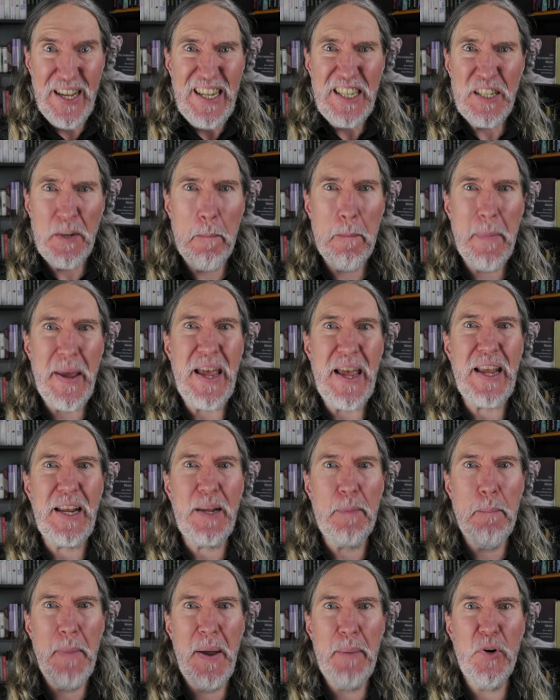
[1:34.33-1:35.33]
to
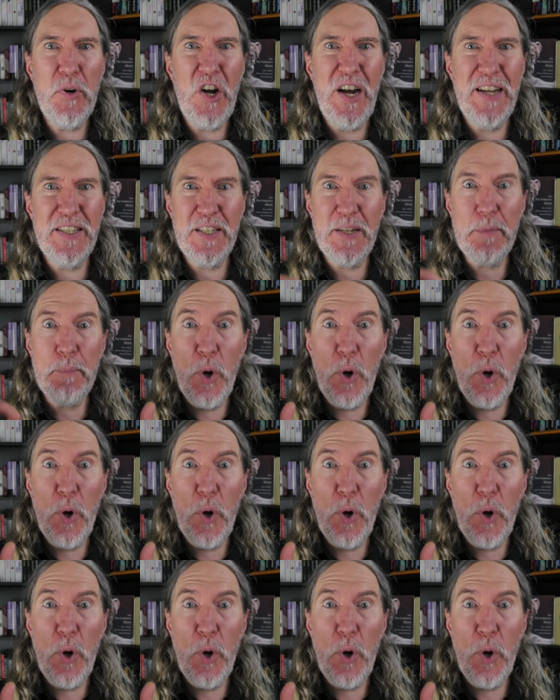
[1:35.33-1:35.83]
make memorizing